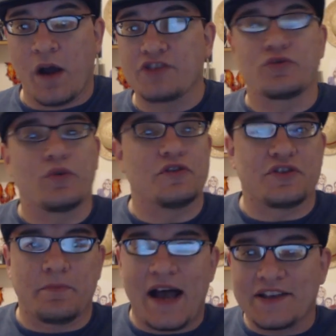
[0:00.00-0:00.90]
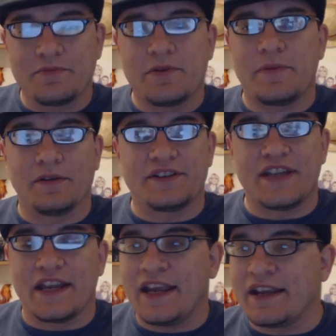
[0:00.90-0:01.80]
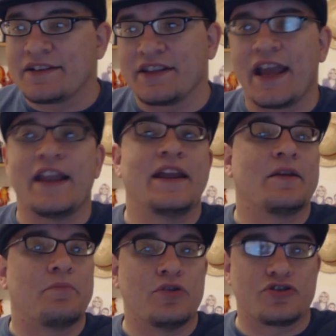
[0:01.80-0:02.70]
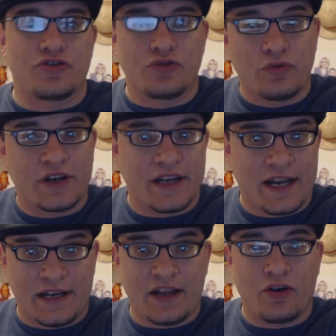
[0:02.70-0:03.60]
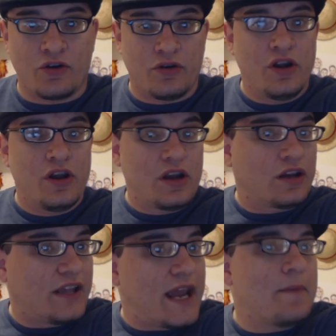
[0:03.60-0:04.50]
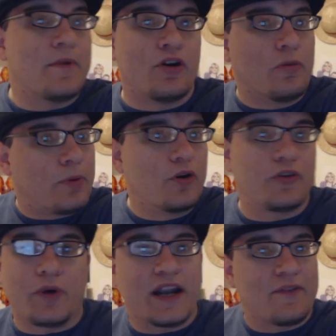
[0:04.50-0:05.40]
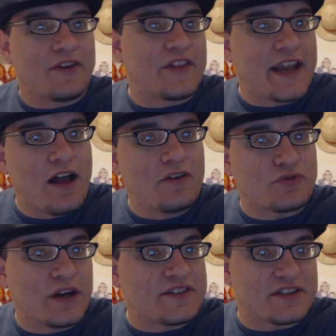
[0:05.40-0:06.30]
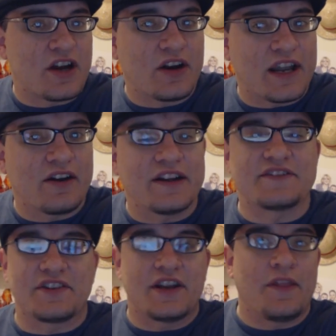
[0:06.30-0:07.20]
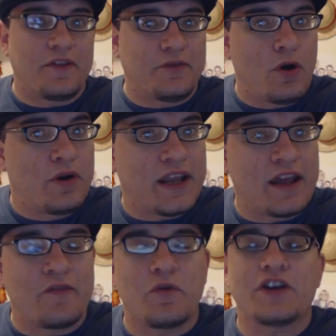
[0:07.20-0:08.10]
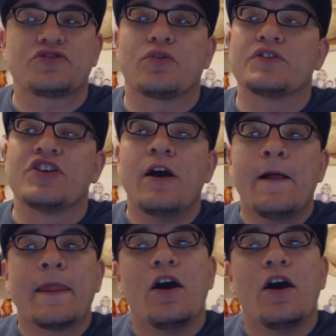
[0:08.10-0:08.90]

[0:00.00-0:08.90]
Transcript: Westeros and possibly be able to take King's Landing and push through and, and get her claim and her birthright and everything else, right, as a Targaryen sitting on the throne again of Westeros.